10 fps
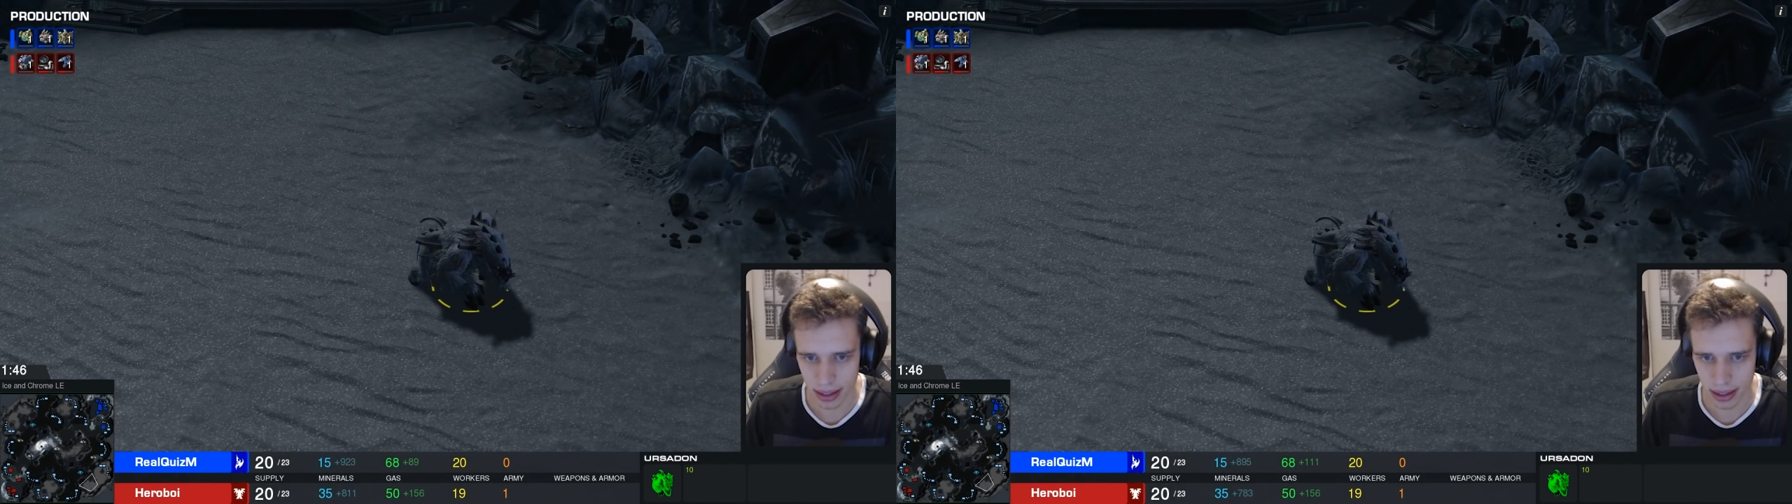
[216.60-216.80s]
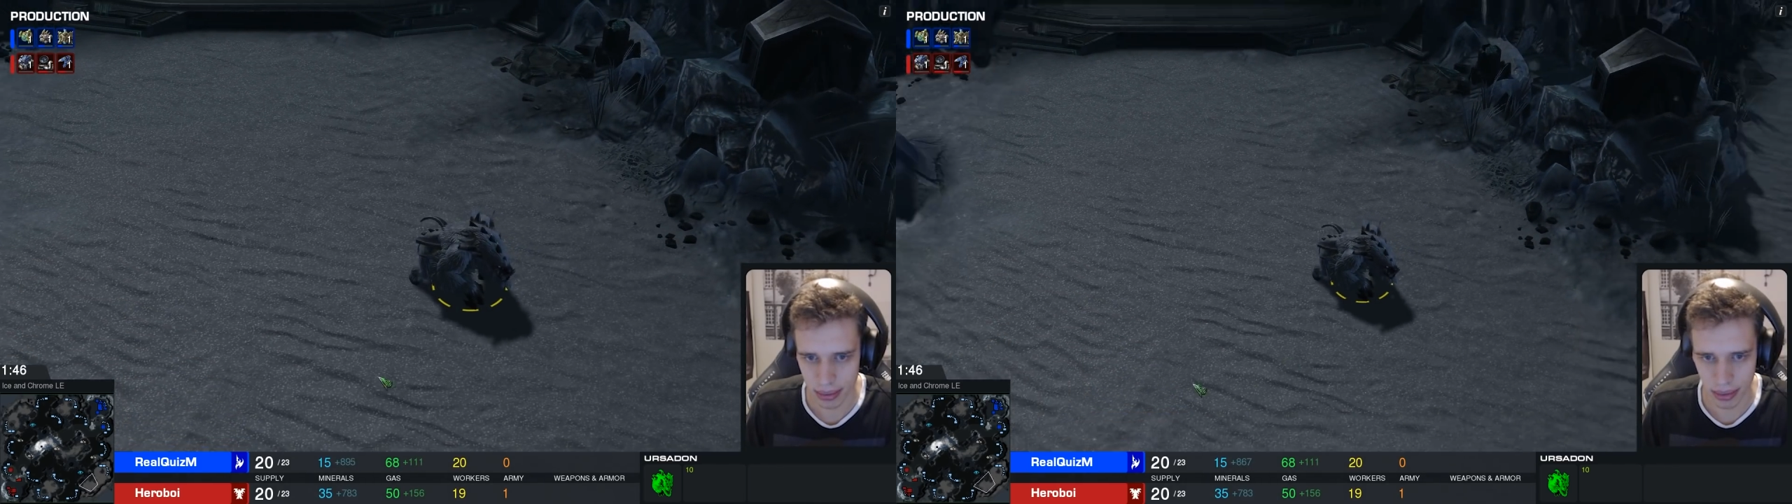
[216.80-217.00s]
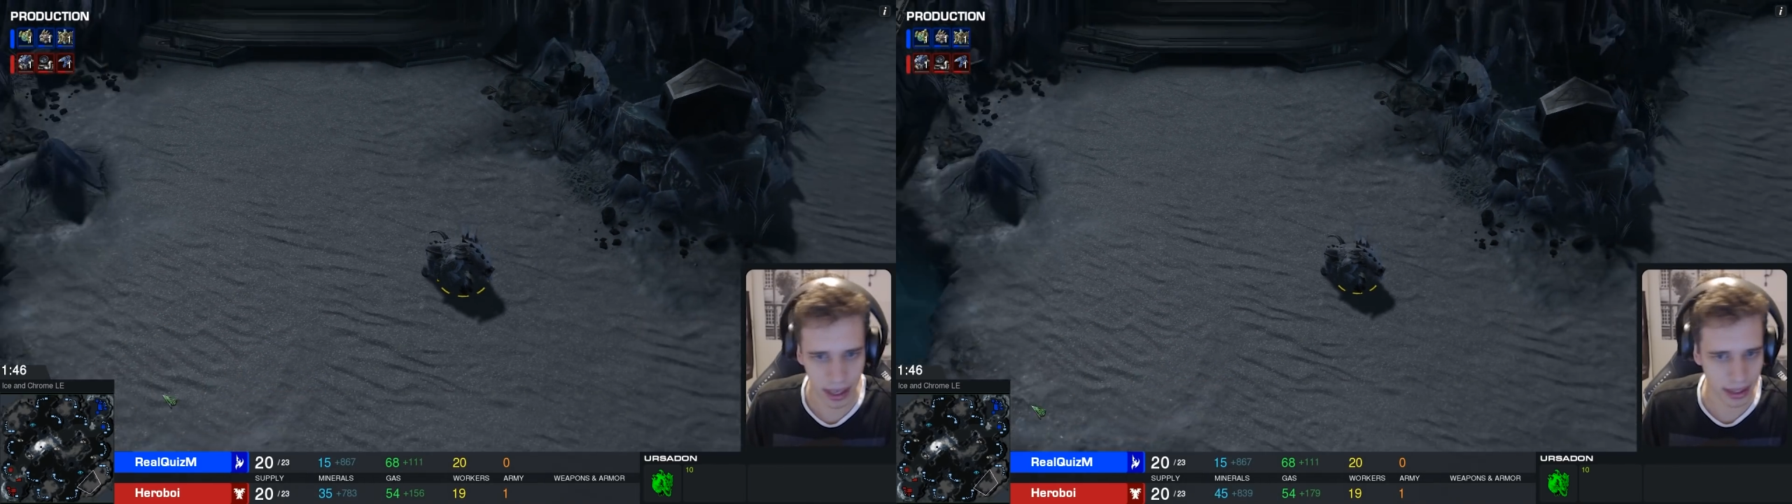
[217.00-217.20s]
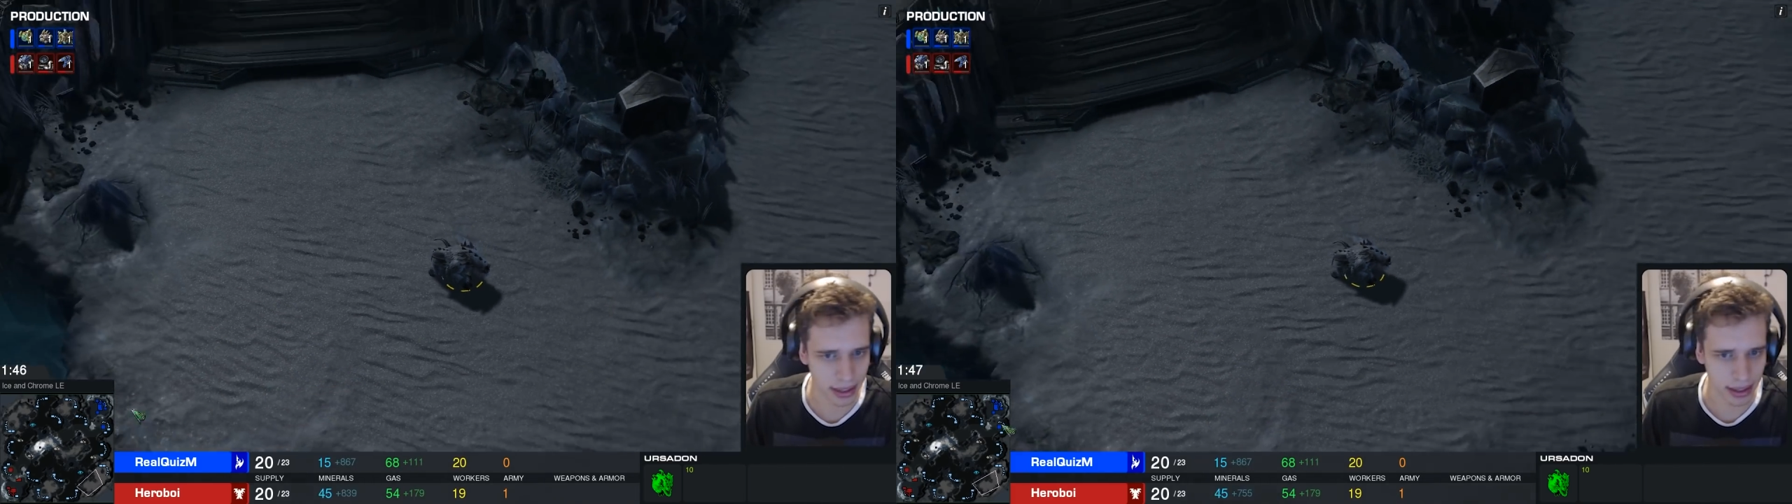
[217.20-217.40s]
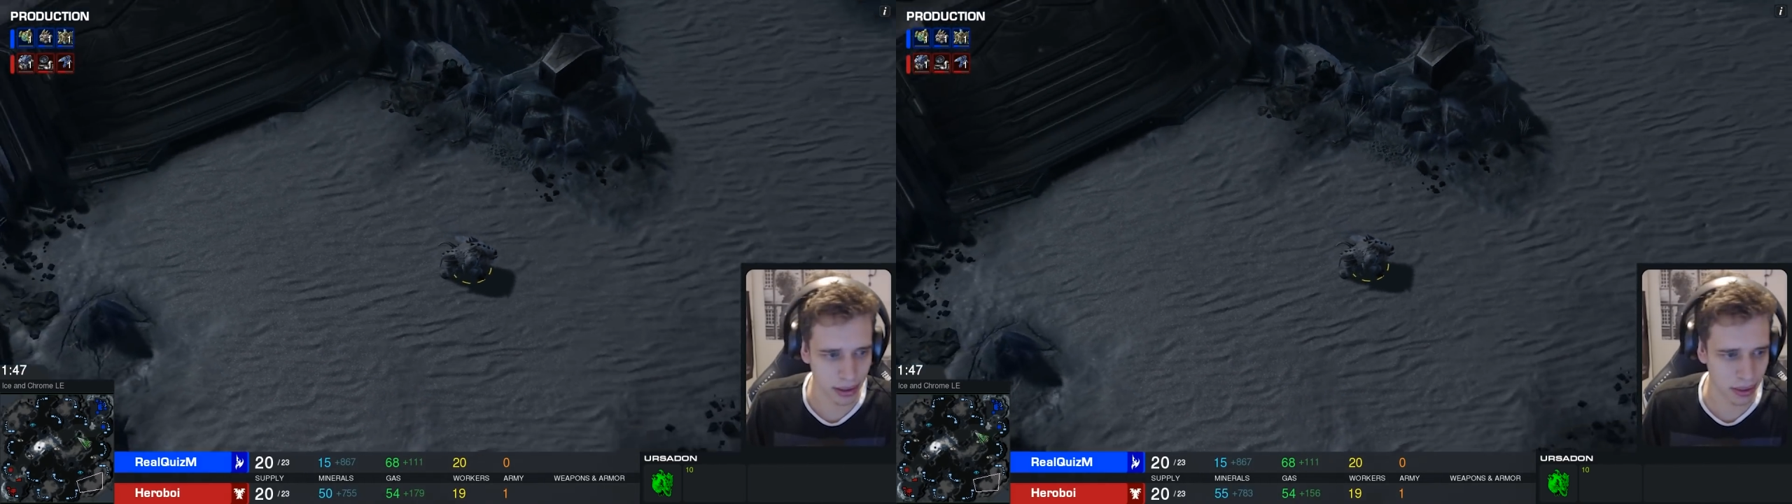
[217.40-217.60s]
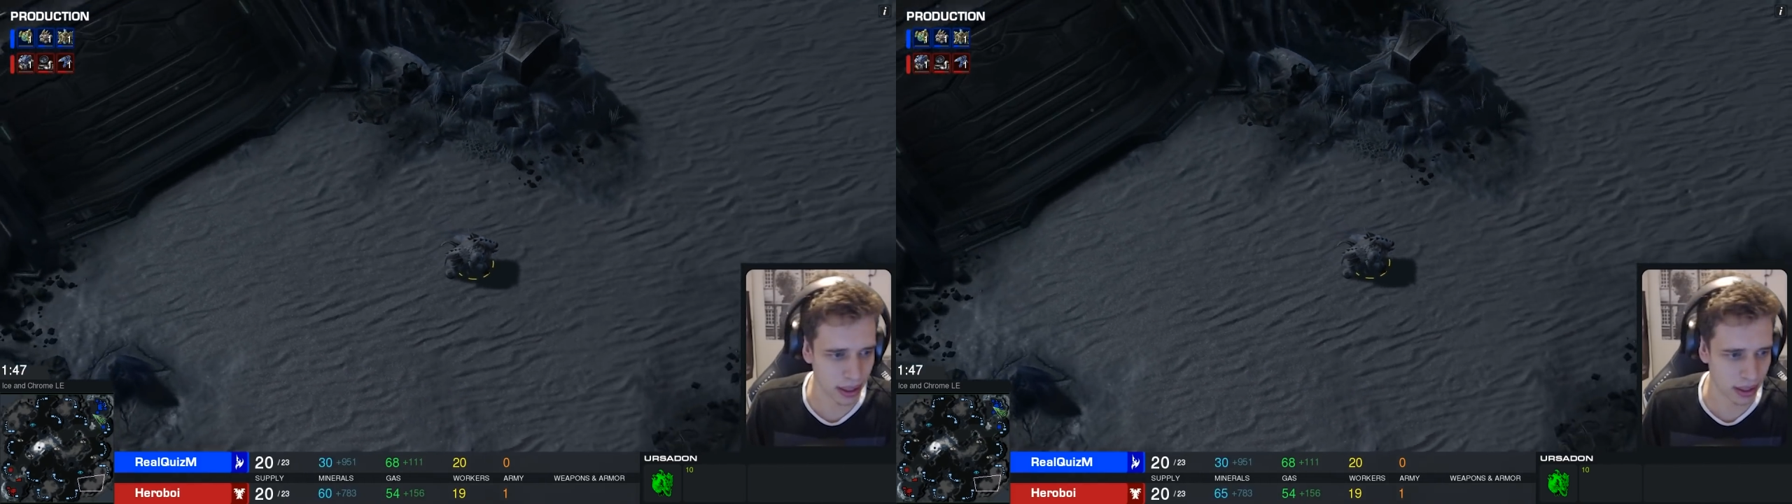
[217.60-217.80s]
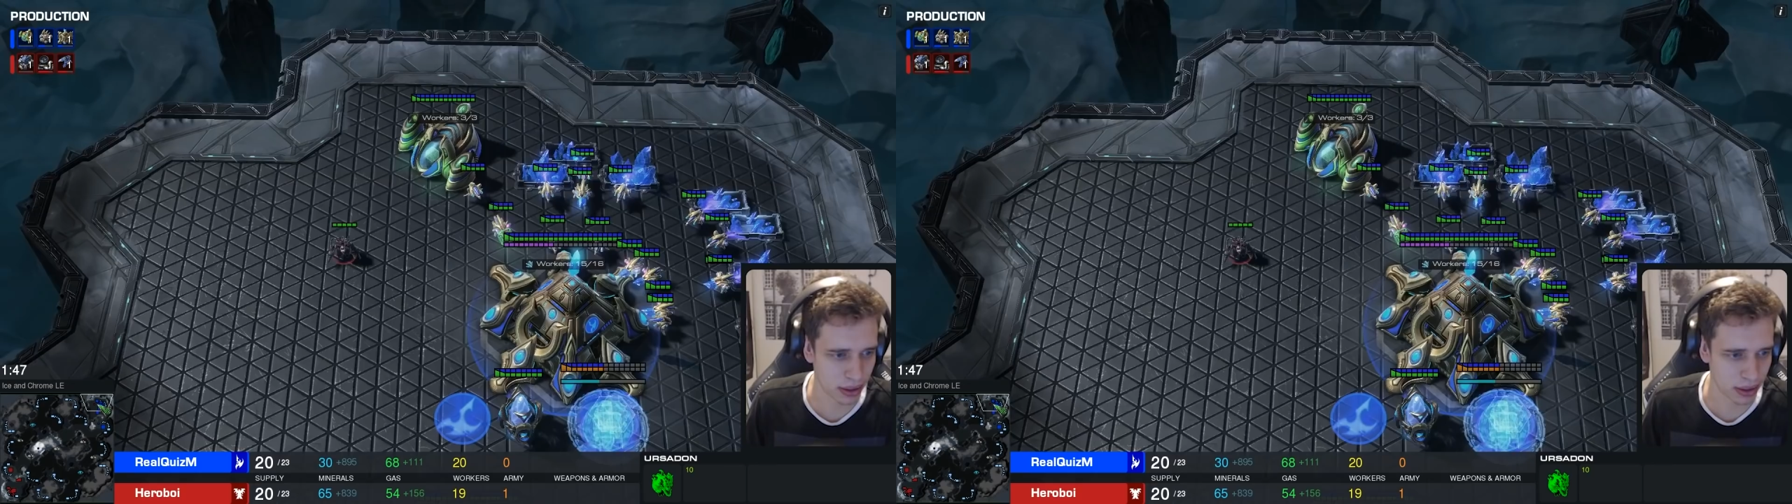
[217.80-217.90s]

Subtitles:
But that's quite the